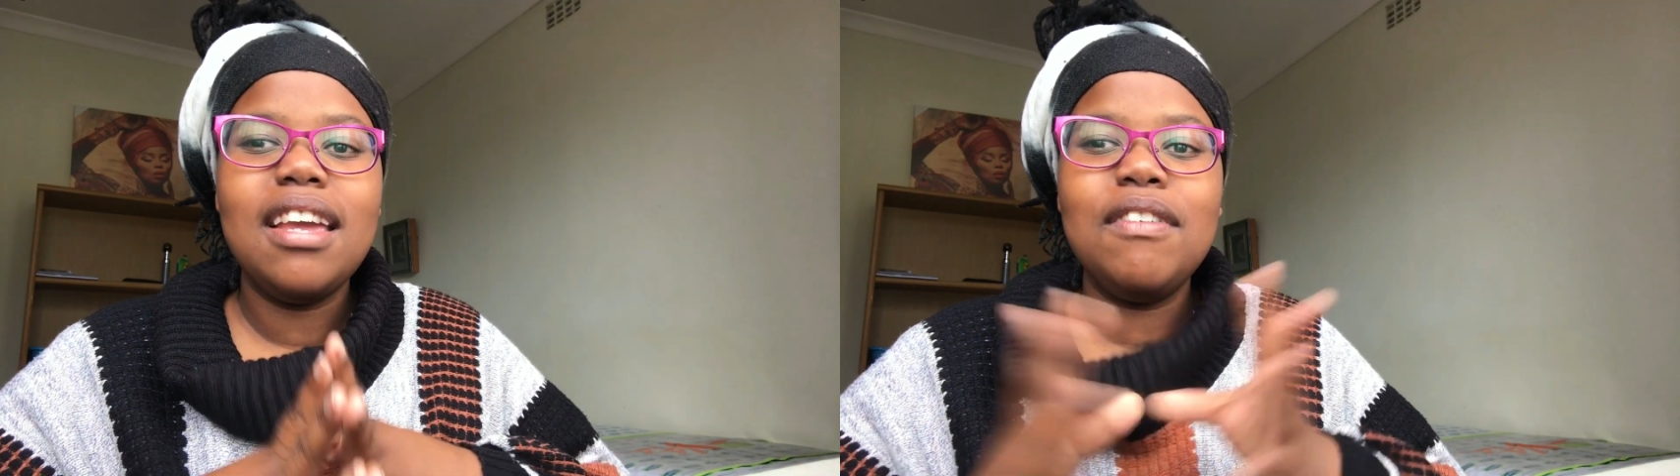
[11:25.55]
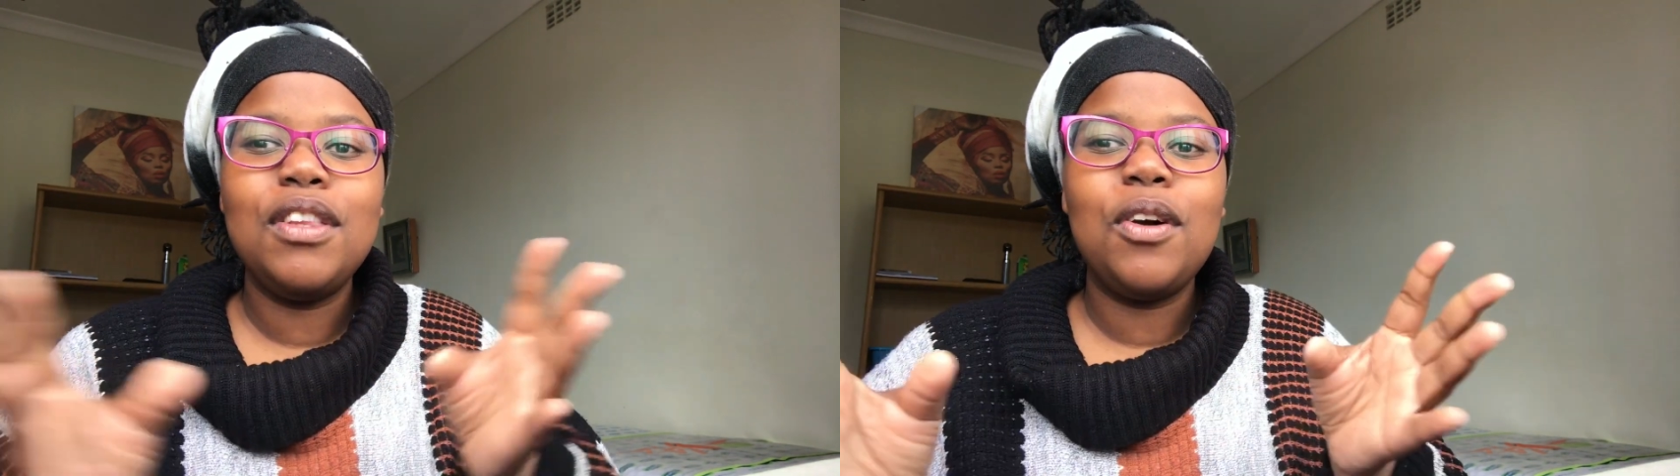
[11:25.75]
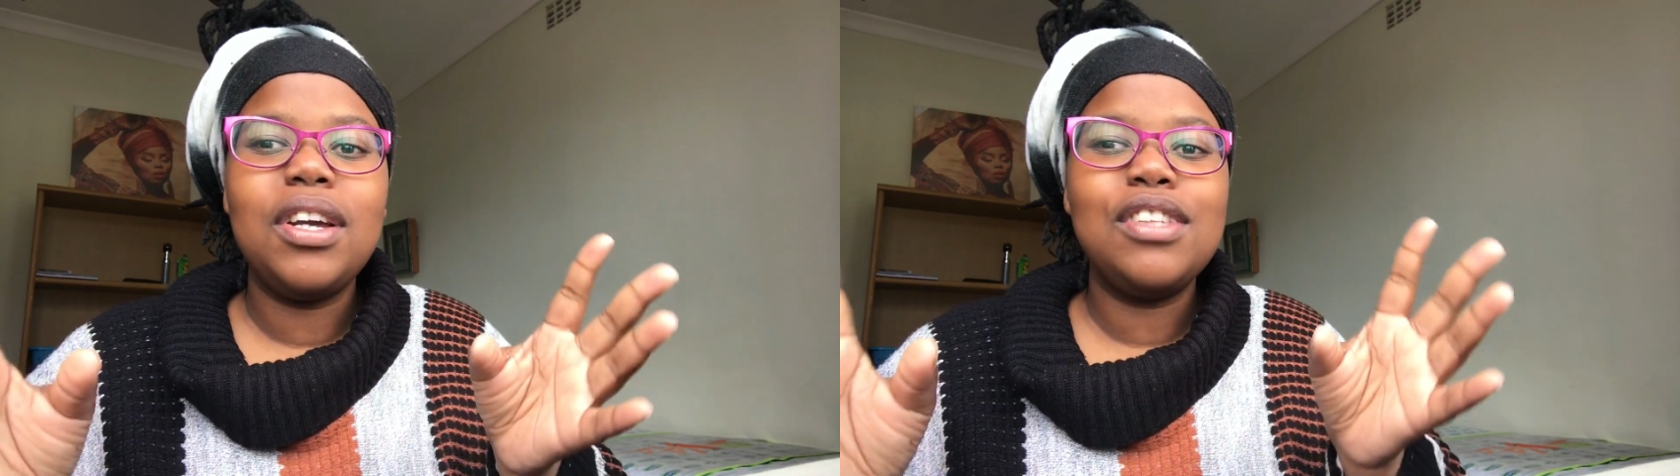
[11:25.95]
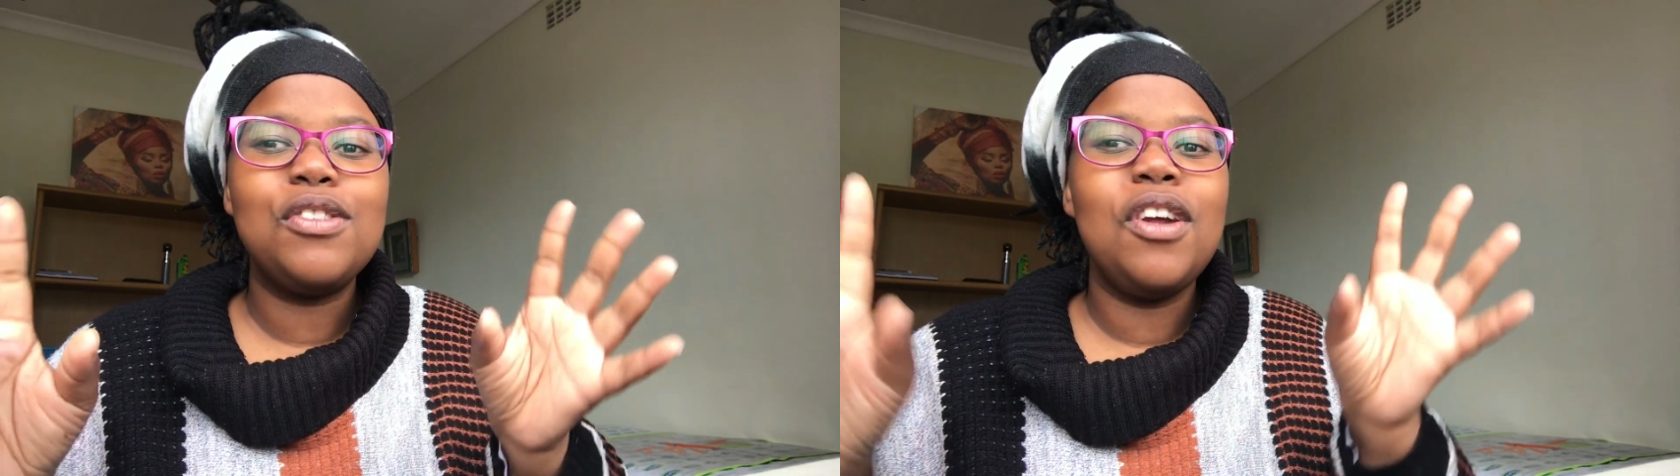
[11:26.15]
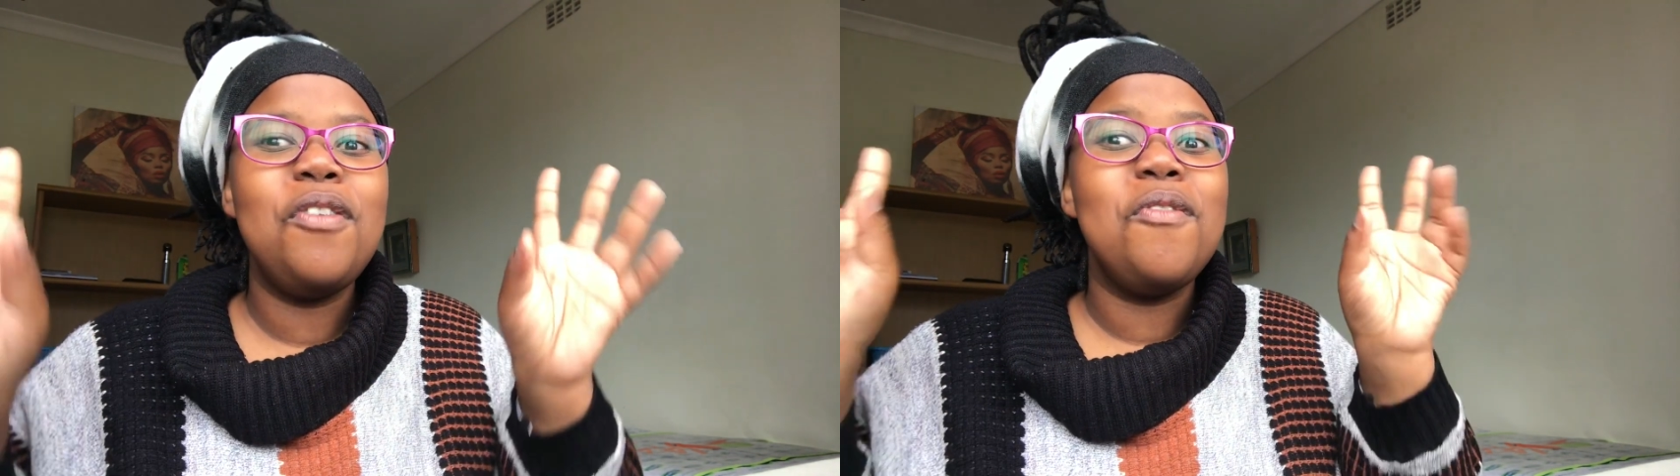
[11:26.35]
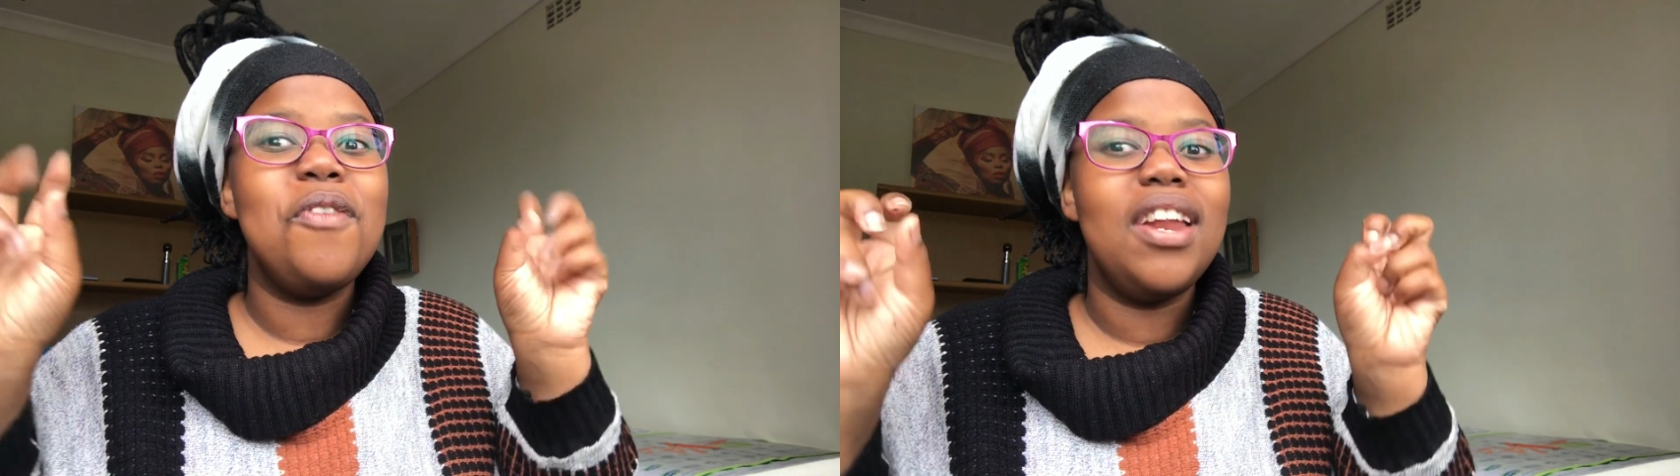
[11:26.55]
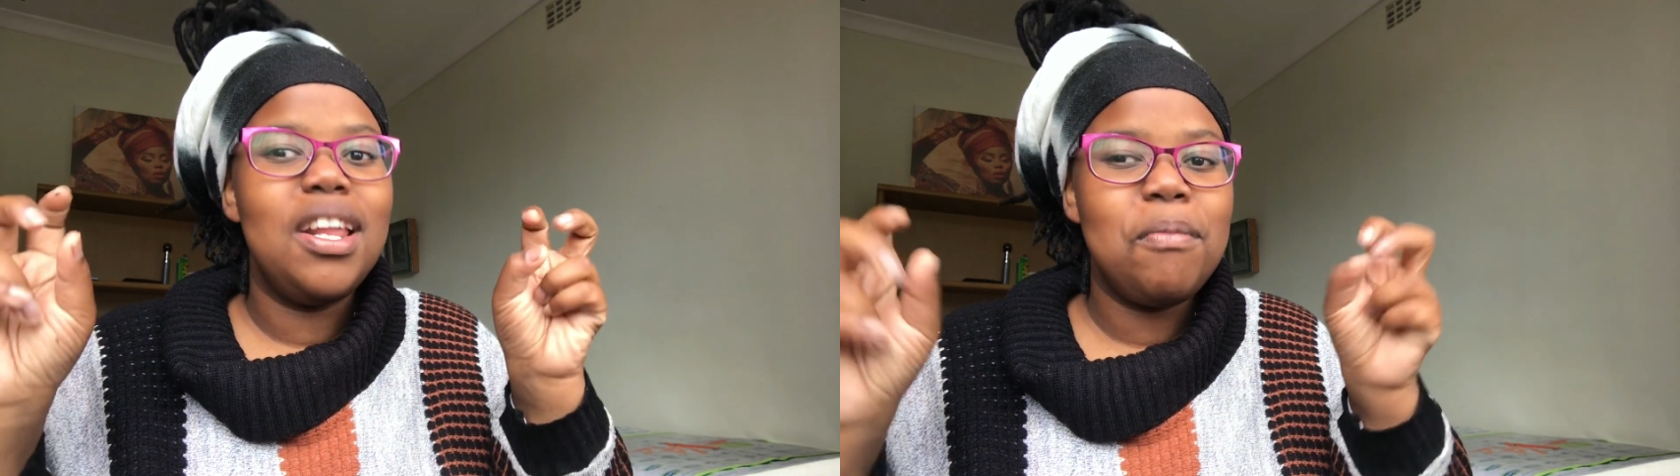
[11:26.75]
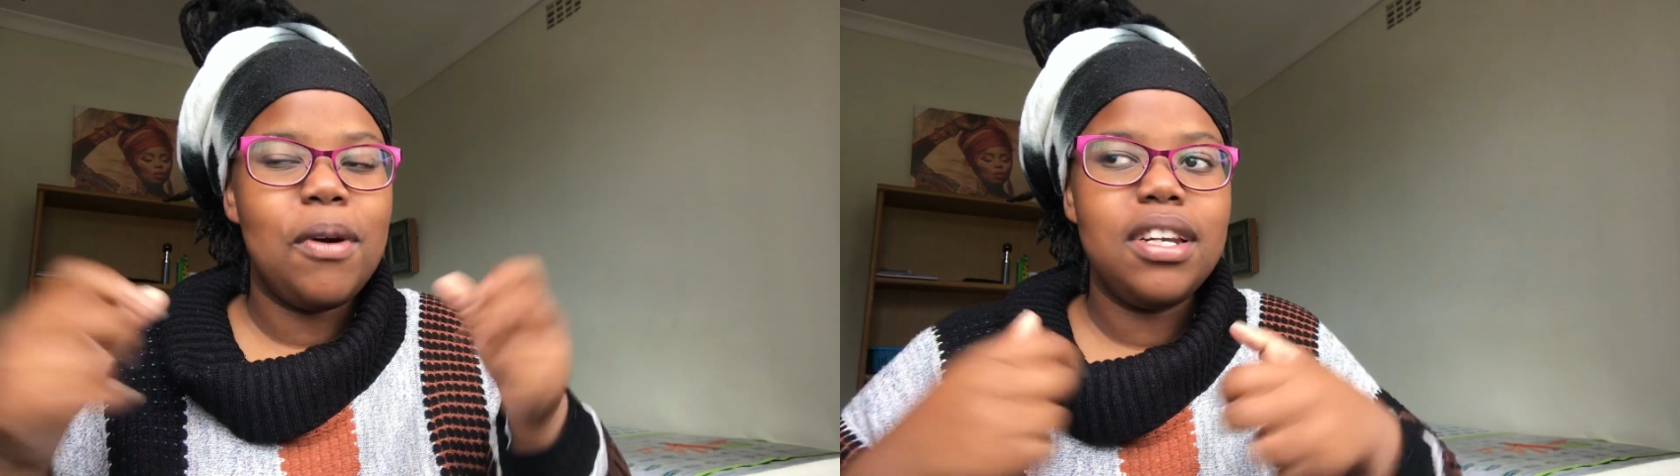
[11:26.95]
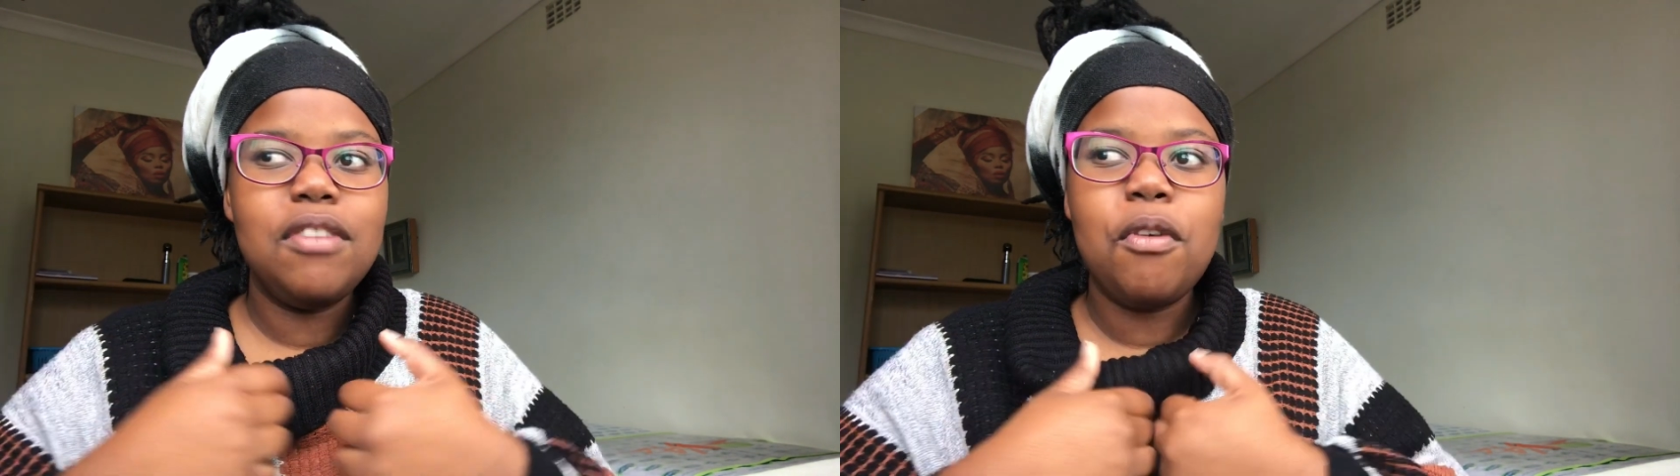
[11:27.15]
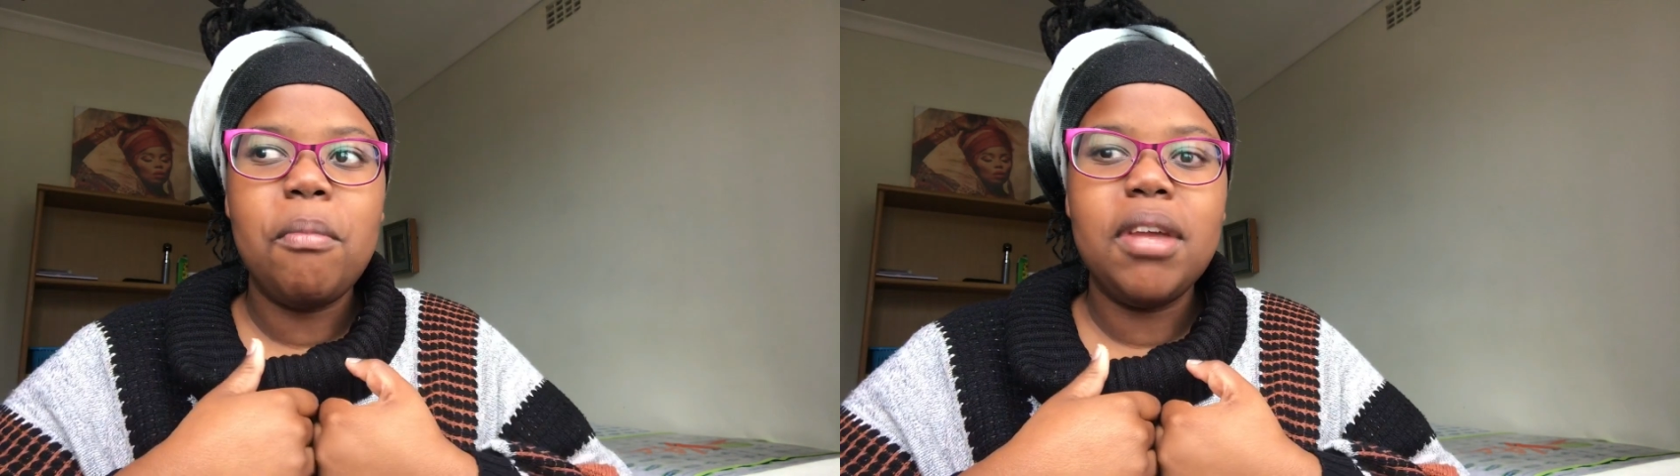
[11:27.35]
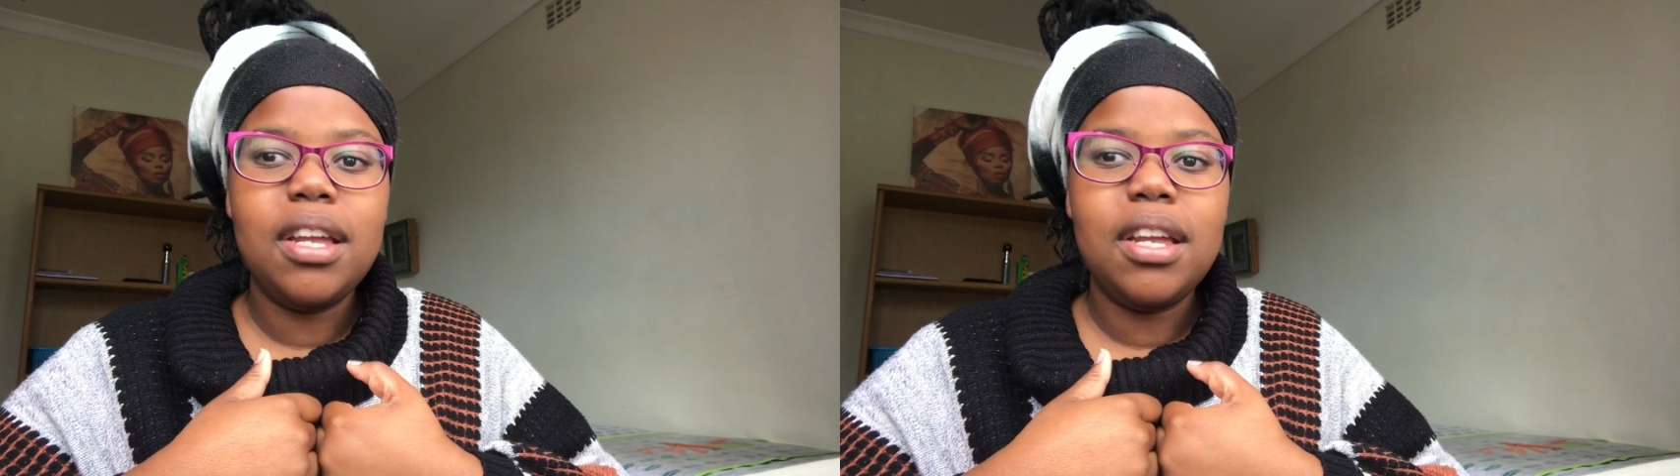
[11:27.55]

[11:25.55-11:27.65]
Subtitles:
even though it's not really important for me,